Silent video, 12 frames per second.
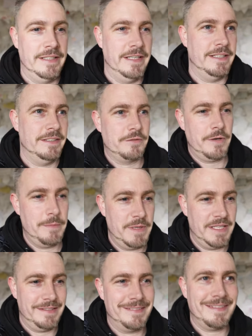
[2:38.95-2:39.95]
It is
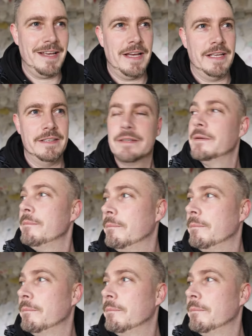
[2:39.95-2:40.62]
creepy inside,